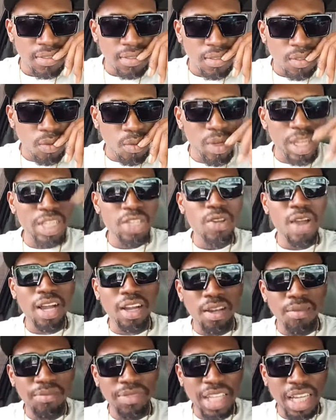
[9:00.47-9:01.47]
When you are
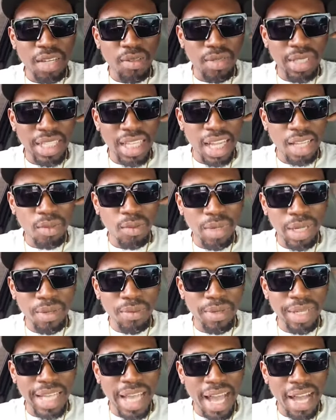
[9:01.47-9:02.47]
come tell me that we
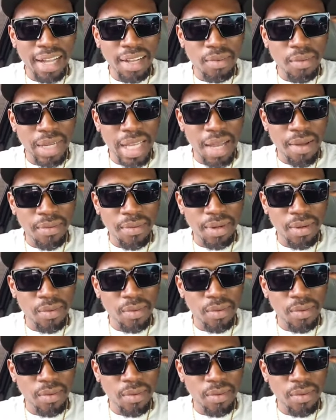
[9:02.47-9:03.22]
we are we, we,